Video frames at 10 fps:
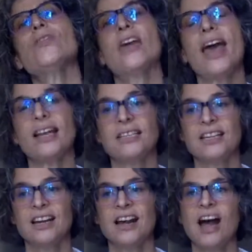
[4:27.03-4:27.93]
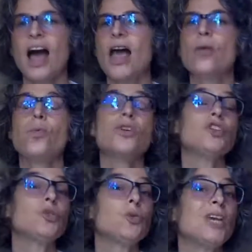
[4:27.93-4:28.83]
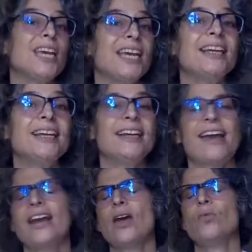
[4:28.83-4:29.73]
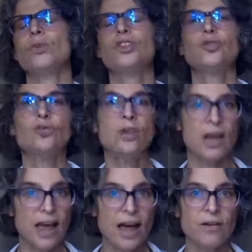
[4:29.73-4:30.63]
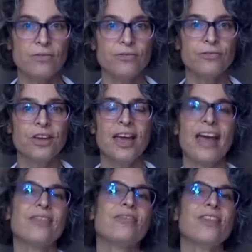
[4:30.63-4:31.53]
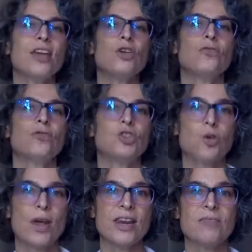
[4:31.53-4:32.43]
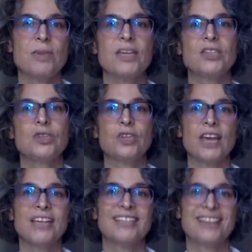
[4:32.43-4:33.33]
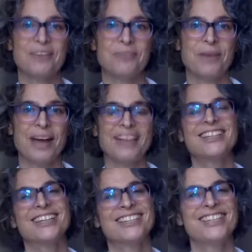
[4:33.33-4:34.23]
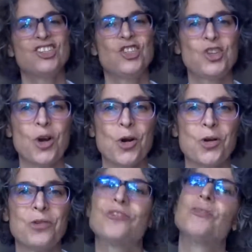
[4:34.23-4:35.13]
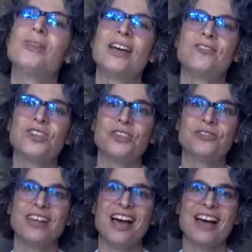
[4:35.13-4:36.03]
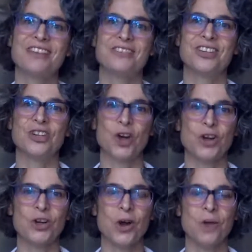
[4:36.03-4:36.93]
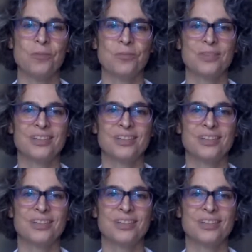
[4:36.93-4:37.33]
that, I wish you healing and I wish you love, and thank you for joining me in today's Love Bite. This is Jo from LoveShiftLive.com.